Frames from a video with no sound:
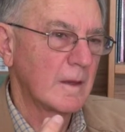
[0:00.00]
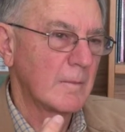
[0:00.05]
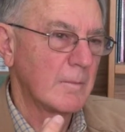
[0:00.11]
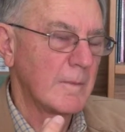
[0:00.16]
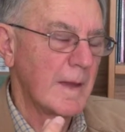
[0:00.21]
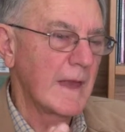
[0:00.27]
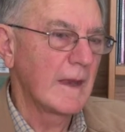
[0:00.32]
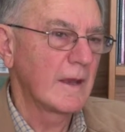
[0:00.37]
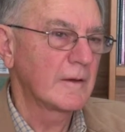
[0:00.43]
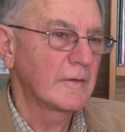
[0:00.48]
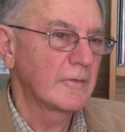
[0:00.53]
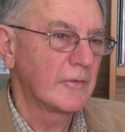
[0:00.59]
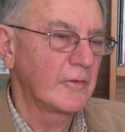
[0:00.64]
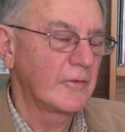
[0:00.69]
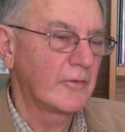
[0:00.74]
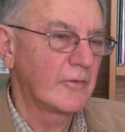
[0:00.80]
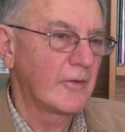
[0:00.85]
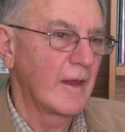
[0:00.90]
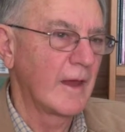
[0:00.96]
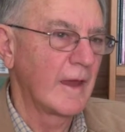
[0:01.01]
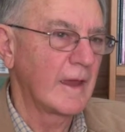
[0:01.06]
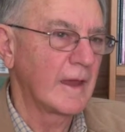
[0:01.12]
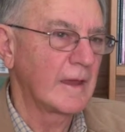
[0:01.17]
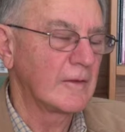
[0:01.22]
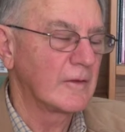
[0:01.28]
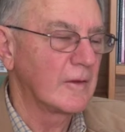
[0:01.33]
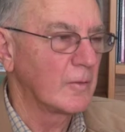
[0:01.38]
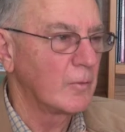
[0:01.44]
Maddox is
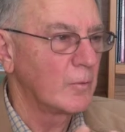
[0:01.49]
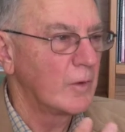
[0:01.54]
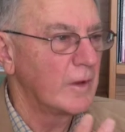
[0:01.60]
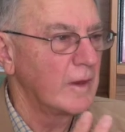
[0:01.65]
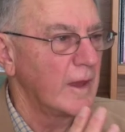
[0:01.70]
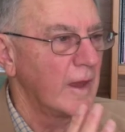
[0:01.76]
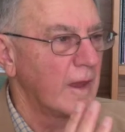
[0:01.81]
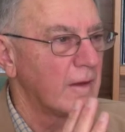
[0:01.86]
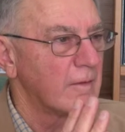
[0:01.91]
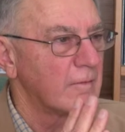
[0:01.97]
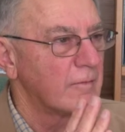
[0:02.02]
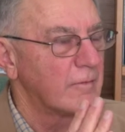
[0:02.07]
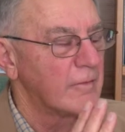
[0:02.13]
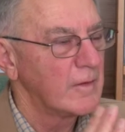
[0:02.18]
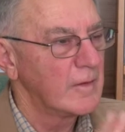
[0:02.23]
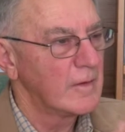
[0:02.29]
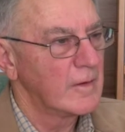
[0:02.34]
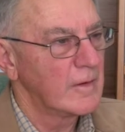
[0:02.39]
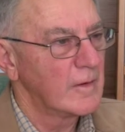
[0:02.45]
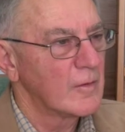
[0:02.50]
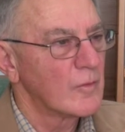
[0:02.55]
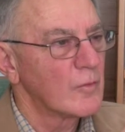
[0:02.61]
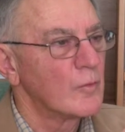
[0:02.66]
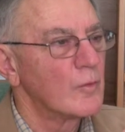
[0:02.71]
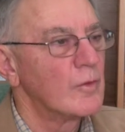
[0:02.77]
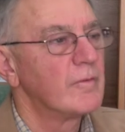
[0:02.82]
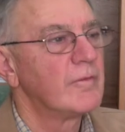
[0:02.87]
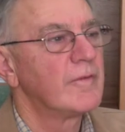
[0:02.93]
saying that we have
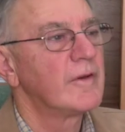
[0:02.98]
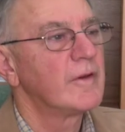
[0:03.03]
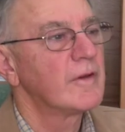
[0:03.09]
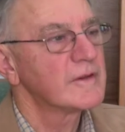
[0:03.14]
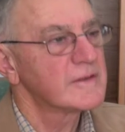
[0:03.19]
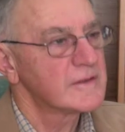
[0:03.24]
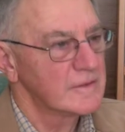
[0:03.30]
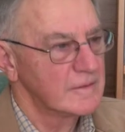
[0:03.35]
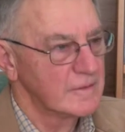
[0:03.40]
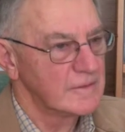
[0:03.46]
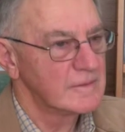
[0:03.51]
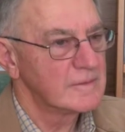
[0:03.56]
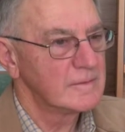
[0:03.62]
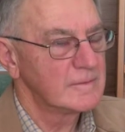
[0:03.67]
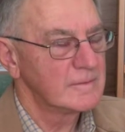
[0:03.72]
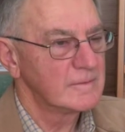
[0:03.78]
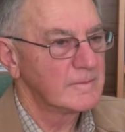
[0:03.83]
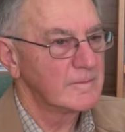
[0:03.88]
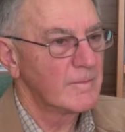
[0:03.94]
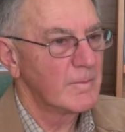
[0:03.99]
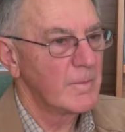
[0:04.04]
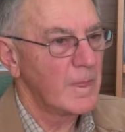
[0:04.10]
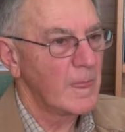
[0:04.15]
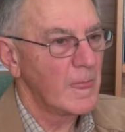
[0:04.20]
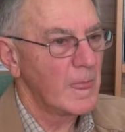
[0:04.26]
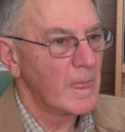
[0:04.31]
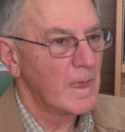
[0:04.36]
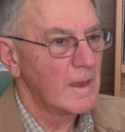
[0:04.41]
reverted
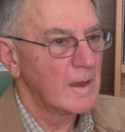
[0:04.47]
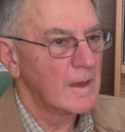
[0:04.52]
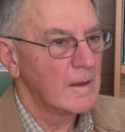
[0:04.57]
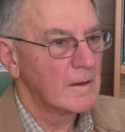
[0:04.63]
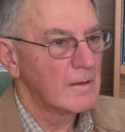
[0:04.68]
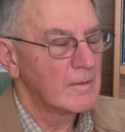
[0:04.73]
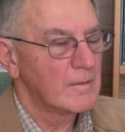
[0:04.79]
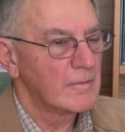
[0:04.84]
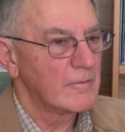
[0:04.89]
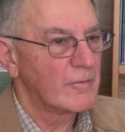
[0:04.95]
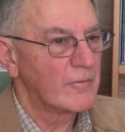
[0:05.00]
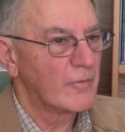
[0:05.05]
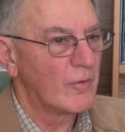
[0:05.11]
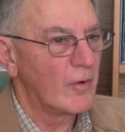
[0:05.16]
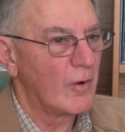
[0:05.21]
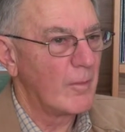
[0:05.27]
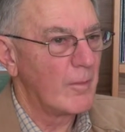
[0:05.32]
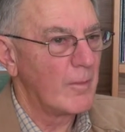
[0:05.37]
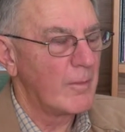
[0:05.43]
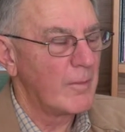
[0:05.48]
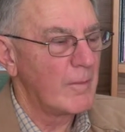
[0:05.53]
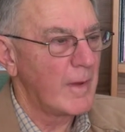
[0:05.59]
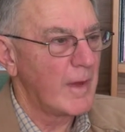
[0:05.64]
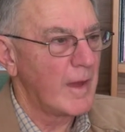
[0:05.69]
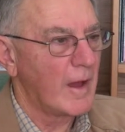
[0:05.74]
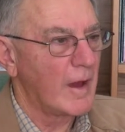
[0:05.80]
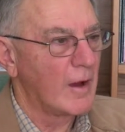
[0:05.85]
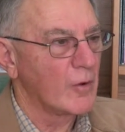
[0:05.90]
from
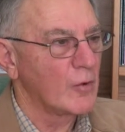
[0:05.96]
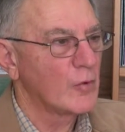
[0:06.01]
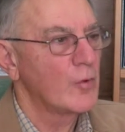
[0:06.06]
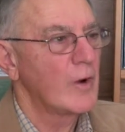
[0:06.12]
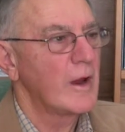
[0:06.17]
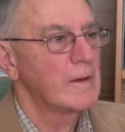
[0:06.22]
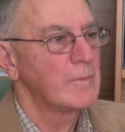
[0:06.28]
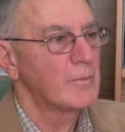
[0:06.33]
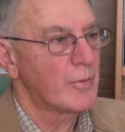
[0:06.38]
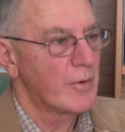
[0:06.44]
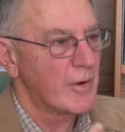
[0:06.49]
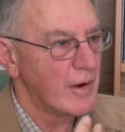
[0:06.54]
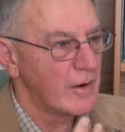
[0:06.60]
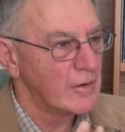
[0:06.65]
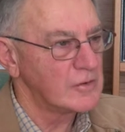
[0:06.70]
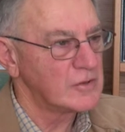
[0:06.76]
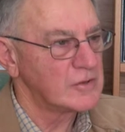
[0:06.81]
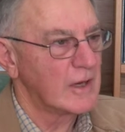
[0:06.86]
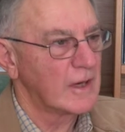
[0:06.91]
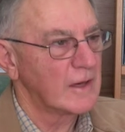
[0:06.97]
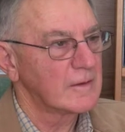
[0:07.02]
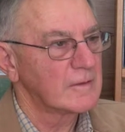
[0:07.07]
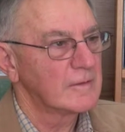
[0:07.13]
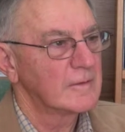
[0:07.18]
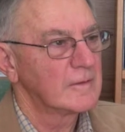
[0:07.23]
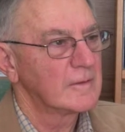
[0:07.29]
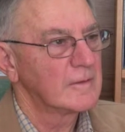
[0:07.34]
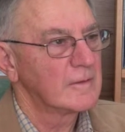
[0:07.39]
our great
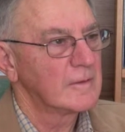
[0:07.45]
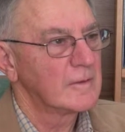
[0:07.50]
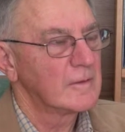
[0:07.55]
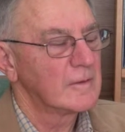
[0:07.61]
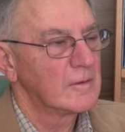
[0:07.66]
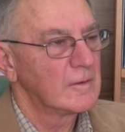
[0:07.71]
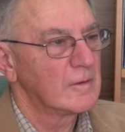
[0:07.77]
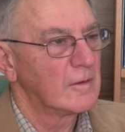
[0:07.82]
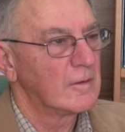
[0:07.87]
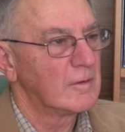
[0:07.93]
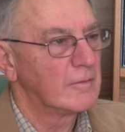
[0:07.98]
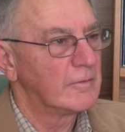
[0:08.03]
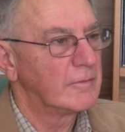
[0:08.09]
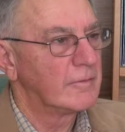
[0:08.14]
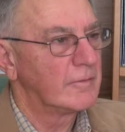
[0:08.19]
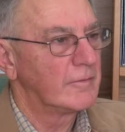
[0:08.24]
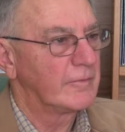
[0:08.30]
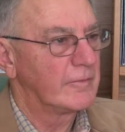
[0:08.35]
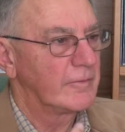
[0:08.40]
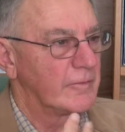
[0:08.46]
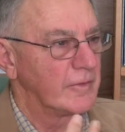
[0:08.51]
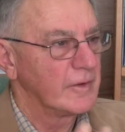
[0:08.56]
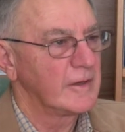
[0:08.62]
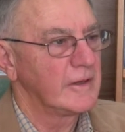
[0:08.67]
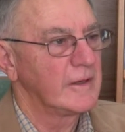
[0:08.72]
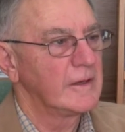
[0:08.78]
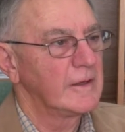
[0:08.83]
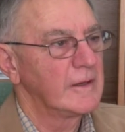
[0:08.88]
project of
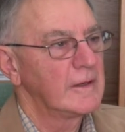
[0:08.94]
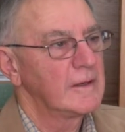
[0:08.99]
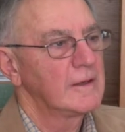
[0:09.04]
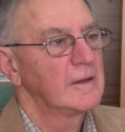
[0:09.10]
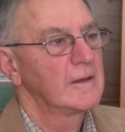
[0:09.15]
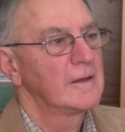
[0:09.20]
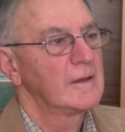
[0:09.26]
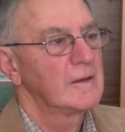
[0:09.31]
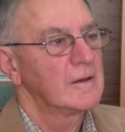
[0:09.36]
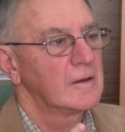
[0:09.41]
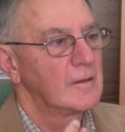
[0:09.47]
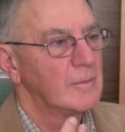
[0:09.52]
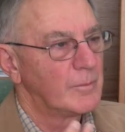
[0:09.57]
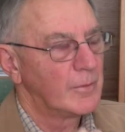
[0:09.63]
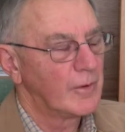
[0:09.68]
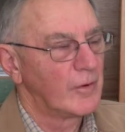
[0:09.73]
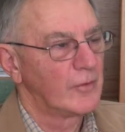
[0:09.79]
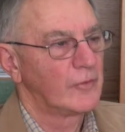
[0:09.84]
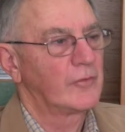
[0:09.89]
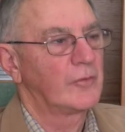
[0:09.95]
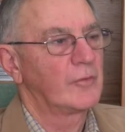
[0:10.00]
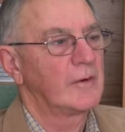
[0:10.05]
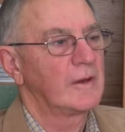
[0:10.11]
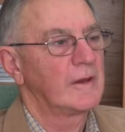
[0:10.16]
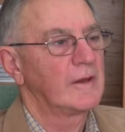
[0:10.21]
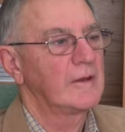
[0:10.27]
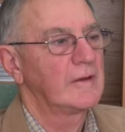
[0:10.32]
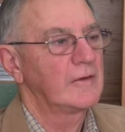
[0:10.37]
free,
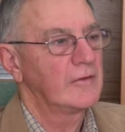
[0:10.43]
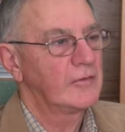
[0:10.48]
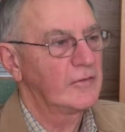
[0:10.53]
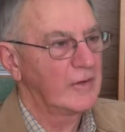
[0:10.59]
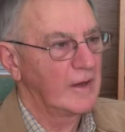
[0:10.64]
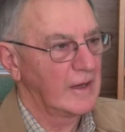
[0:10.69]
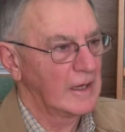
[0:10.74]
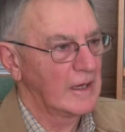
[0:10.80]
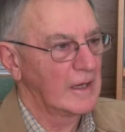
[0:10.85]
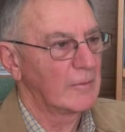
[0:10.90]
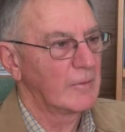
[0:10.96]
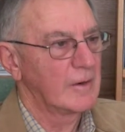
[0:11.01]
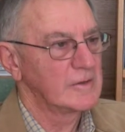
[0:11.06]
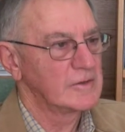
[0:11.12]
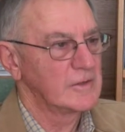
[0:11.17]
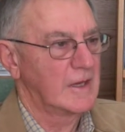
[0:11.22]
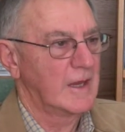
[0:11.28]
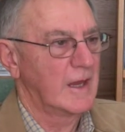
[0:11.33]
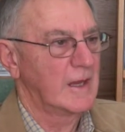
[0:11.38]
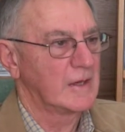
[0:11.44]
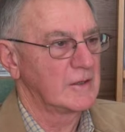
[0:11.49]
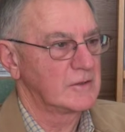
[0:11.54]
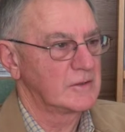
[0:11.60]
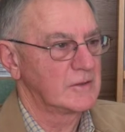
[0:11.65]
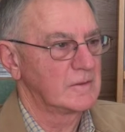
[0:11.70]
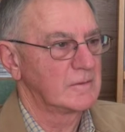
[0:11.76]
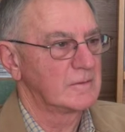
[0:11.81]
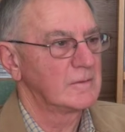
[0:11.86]
compulsory, secular
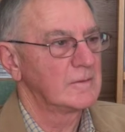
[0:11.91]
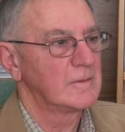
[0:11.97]
education.